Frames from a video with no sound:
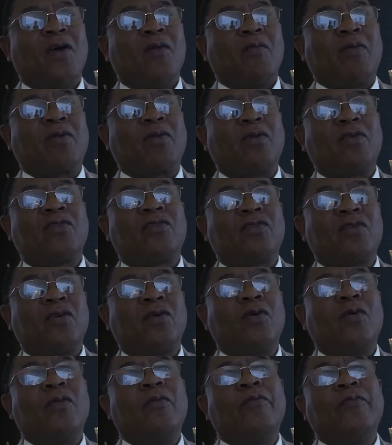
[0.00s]
But
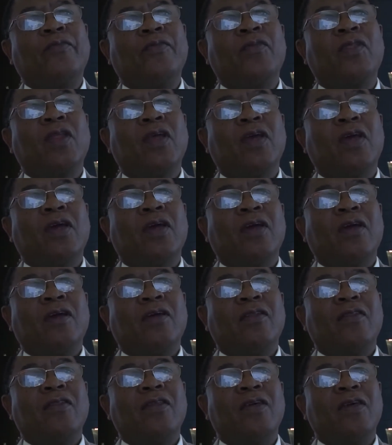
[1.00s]
also
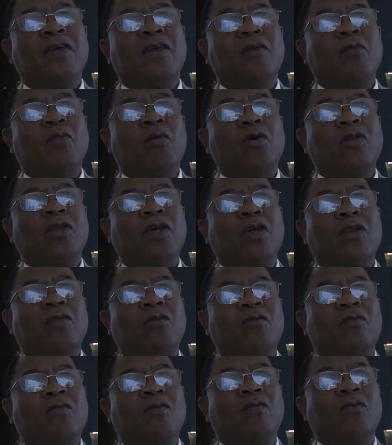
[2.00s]
the
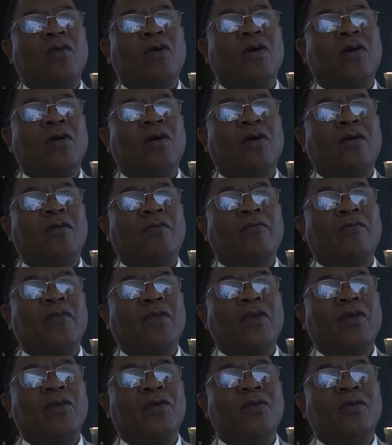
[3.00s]
modern,
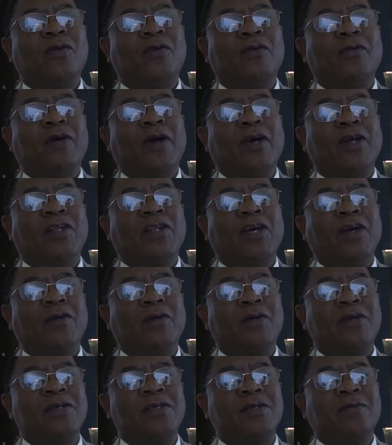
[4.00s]
you know,
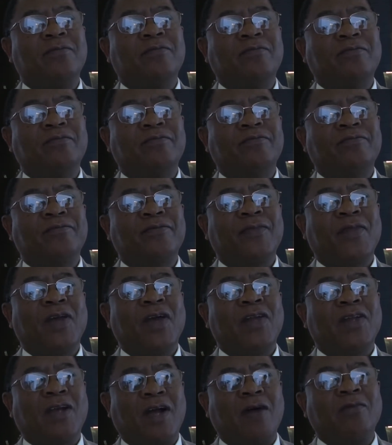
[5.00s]
terrorism
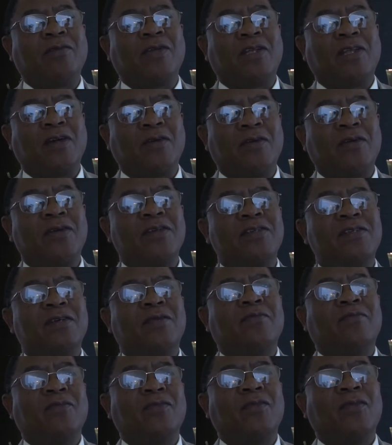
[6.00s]
and
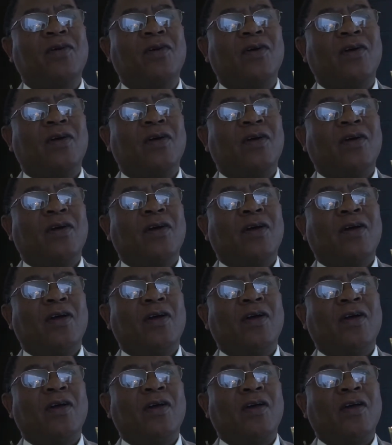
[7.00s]
counter-terrorism
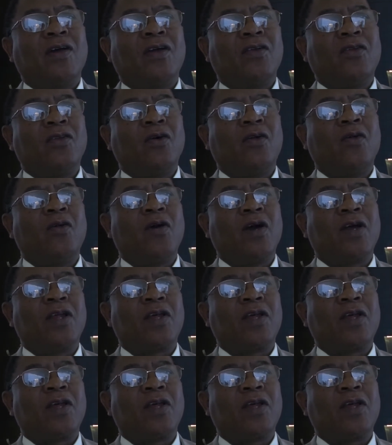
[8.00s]
no longer